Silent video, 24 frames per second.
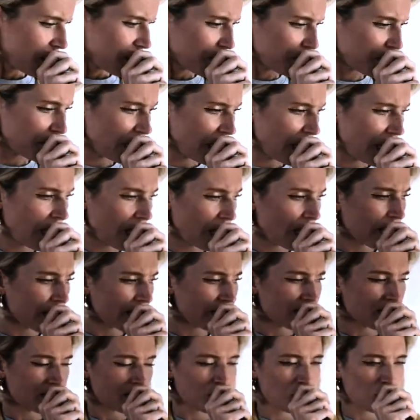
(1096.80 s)
but I
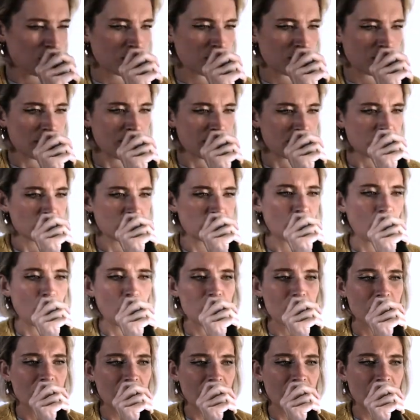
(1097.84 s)
still miss your
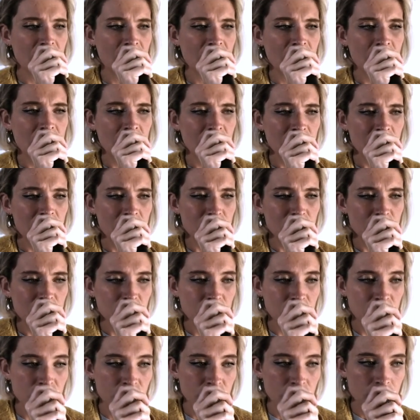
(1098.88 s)
laugh,
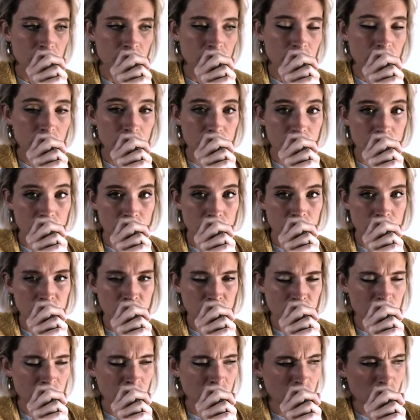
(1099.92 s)

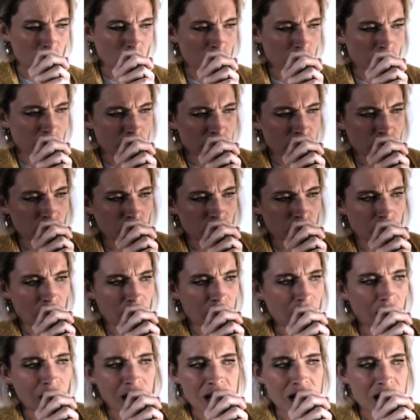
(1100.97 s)
even though I
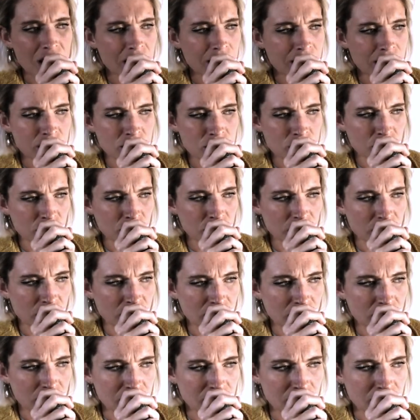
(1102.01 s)
try to
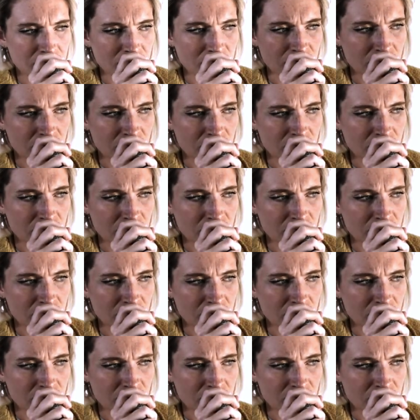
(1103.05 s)
forget.